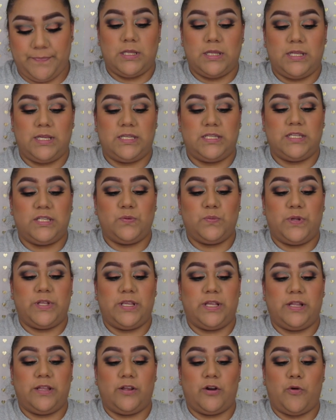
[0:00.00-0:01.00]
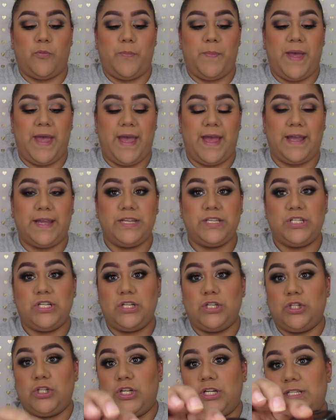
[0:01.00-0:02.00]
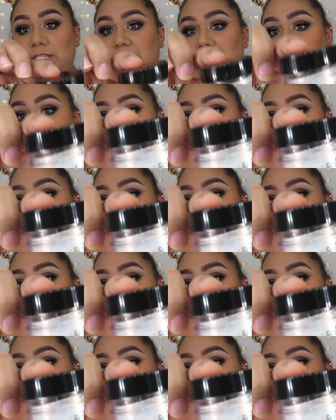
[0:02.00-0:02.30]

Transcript: This is what the little packaging looks